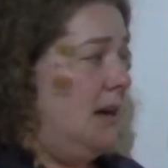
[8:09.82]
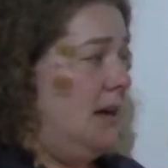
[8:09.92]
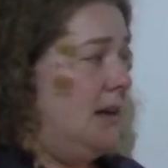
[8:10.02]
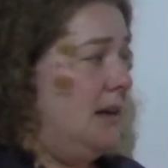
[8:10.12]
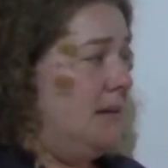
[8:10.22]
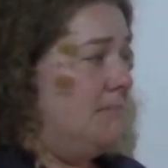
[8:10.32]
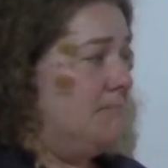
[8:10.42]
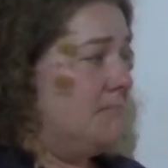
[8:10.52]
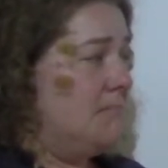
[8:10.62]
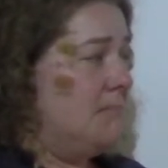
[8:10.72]
I
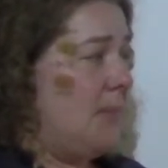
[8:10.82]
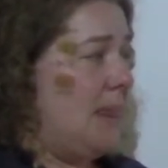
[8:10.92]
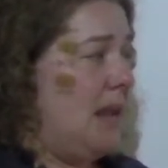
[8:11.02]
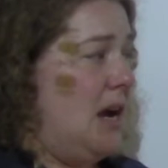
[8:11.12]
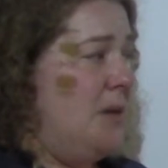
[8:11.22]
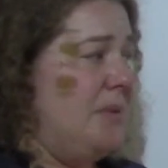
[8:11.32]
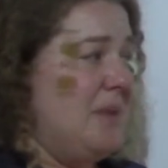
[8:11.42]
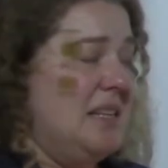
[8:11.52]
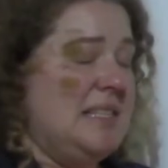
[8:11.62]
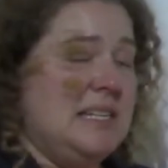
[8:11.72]
hope it
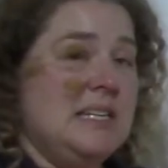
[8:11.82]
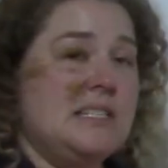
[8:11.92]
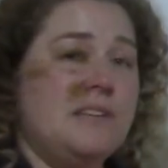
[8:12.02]
made sense.